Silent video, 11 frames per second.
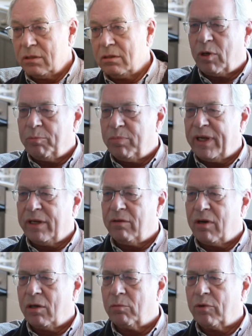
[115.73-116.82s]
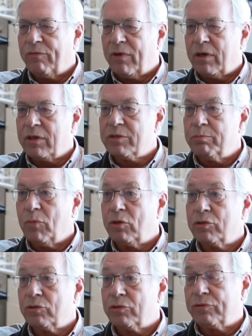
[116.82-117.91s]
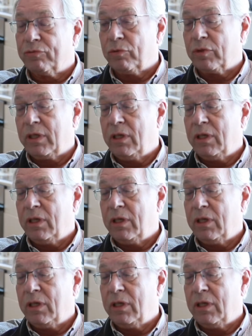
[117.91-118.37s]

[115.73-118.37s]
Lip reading: One played around with various modules for